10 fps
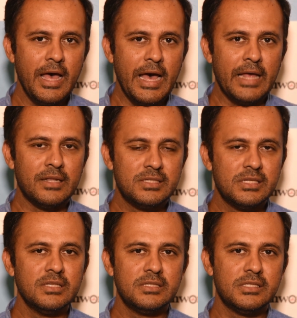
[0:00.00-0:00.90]
And
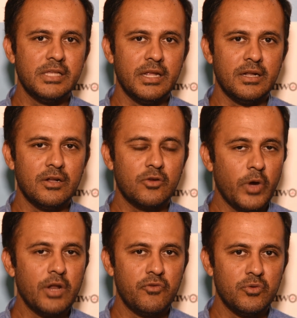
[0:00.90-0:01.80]
since then,
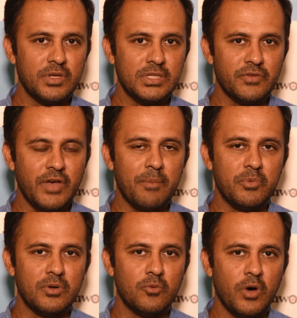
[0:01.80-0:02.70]
quite a few things have
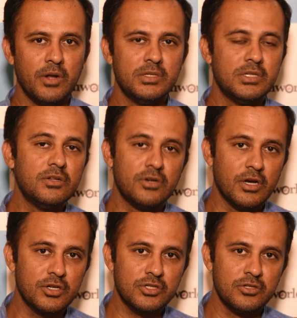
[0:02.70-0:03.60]
happened. One is the
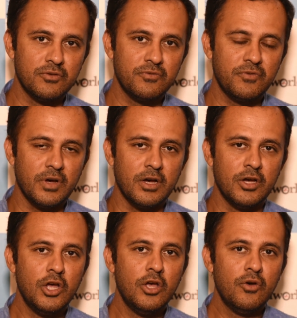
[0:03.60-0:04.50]
introduction
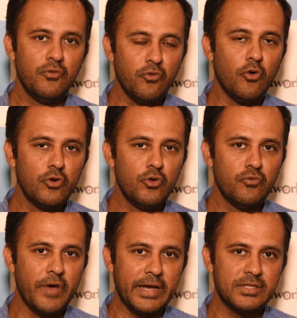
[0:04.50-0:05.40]
of four new
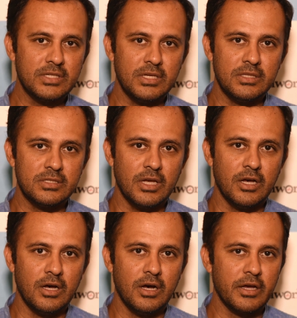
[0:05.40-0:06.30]
vaccines
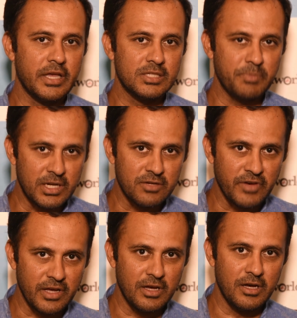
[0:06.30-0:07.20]
against the
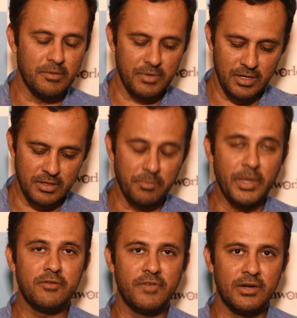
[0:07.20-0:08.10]

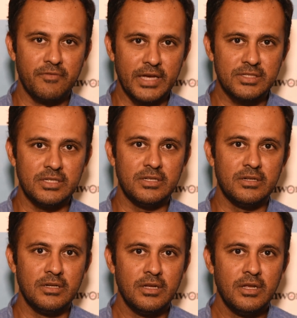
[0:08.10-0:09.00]
pentavalent
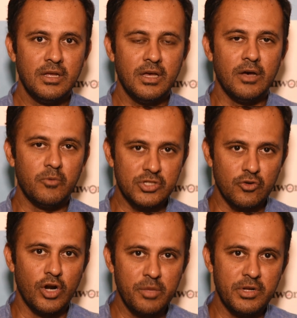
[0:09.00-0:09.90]
vaccine, which
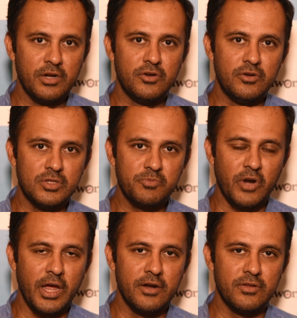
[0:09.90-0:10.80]
had already been introduced
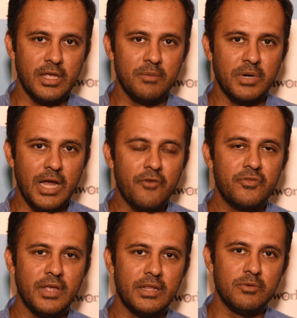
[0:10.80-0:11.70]
prior to then. But
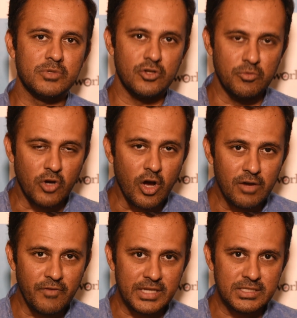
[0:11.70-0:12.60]
after that, there was a
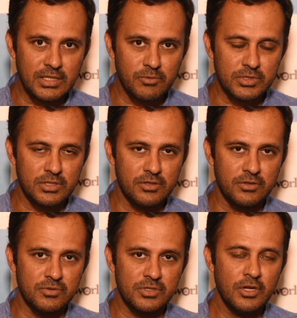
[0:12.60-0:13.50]
pneumococcal vaccine that was
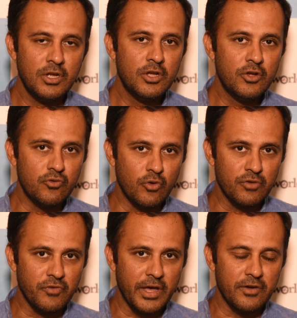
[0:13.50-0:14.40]
introduced,
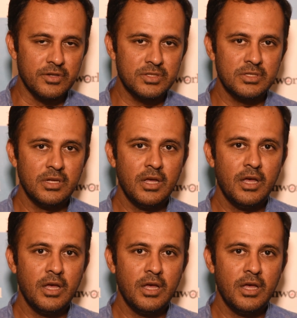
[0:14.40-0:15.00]
rotavirus,